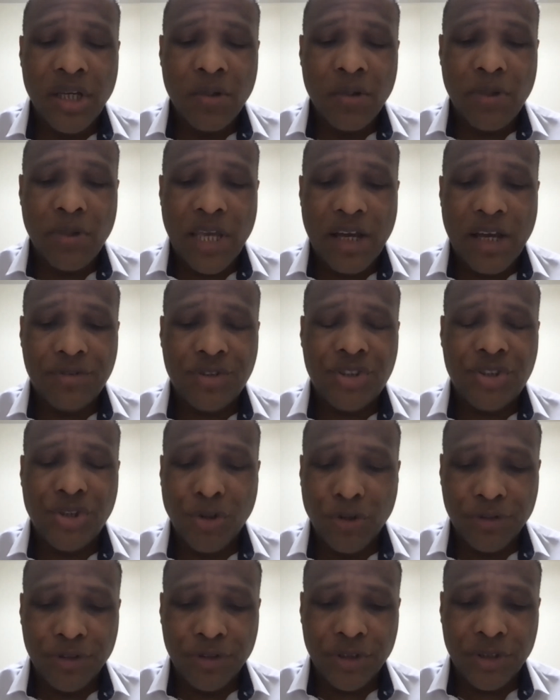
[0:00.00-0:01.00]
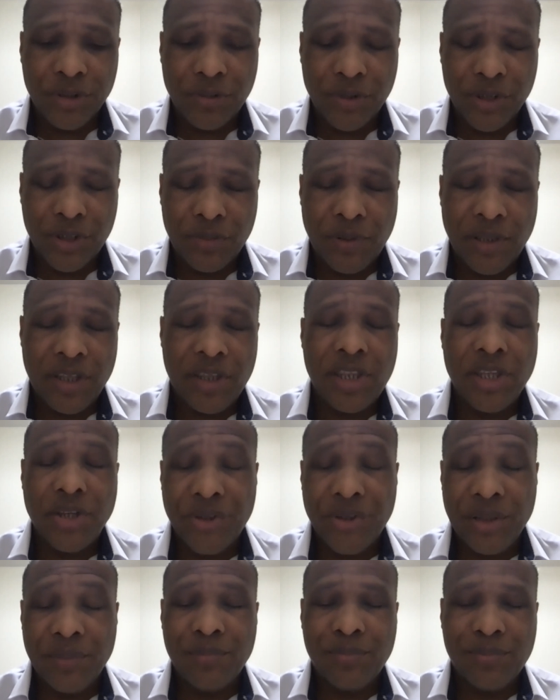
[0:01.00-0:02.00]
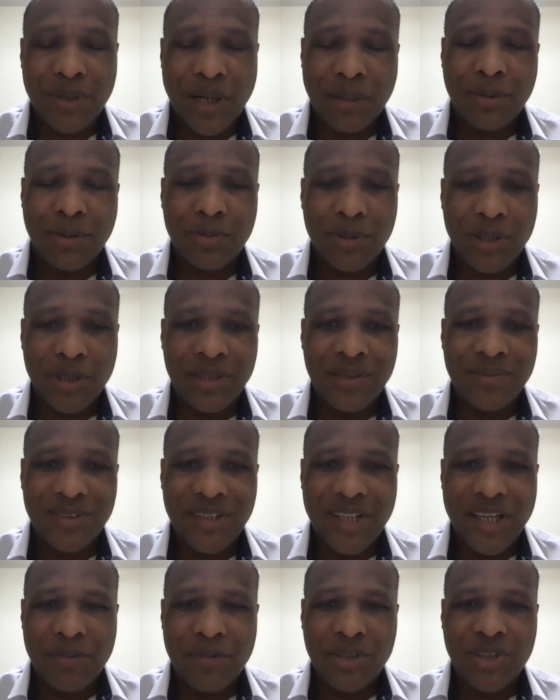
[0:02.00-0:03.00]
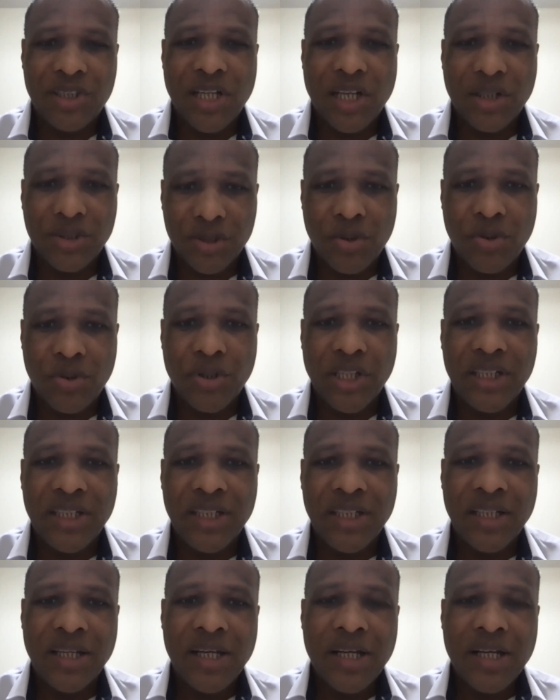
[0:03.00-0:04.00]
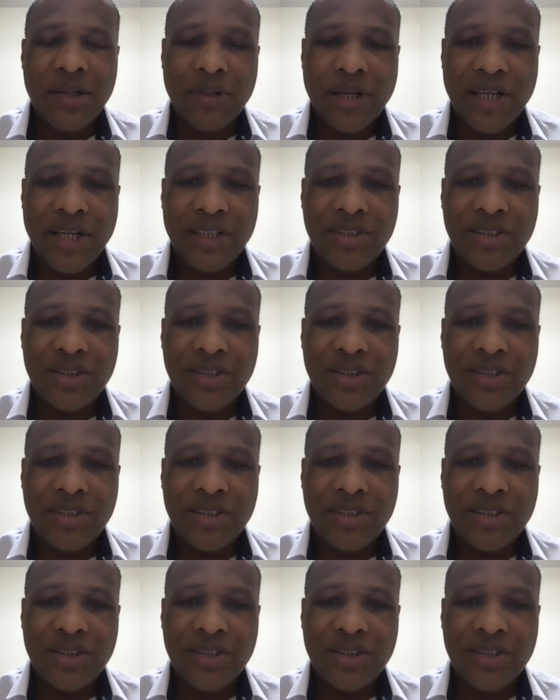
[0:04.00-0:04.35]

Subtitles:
we have silver, which would be Ethereum probably, okay, which is another coin, right?